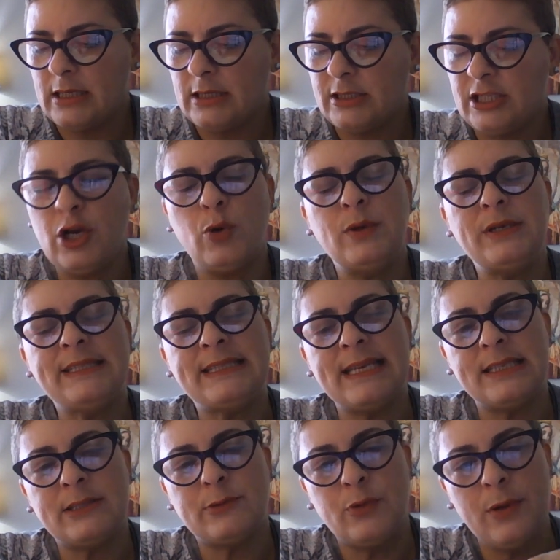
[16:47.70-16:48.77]
She always
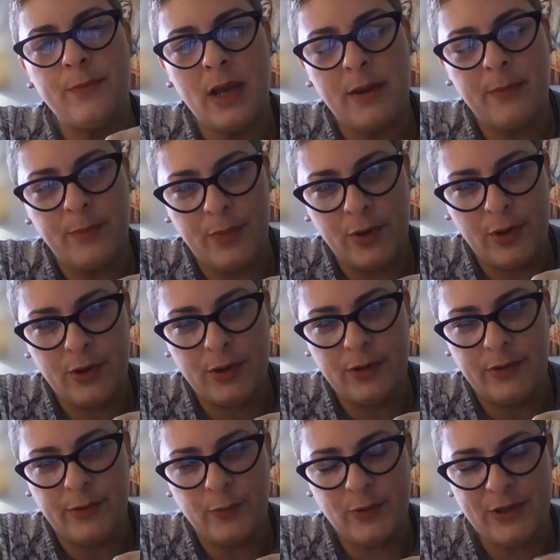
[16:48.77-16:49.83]
says,
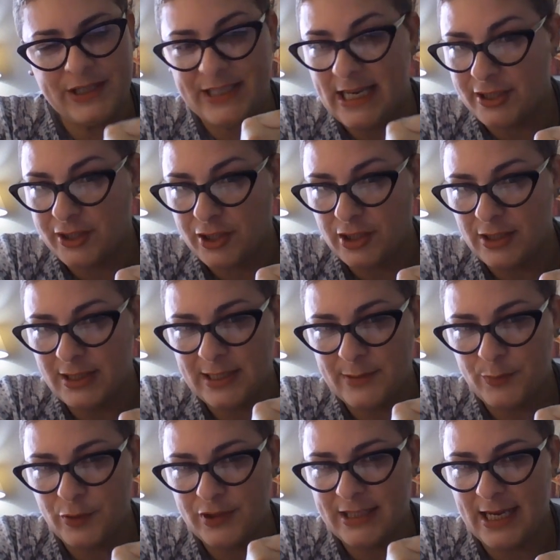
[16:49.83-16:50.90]
remember, rejection is
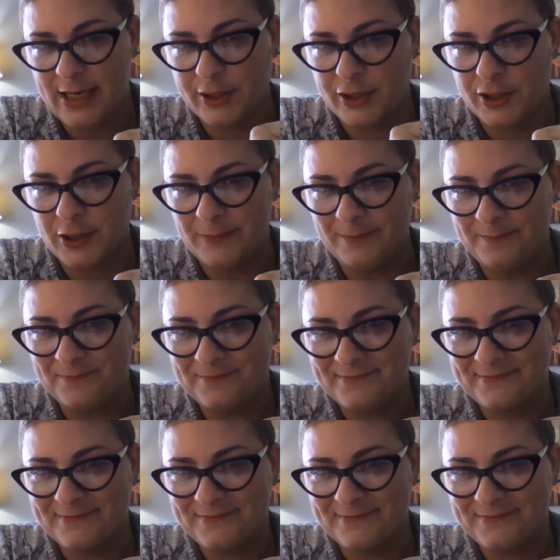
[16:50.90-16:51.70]
protection.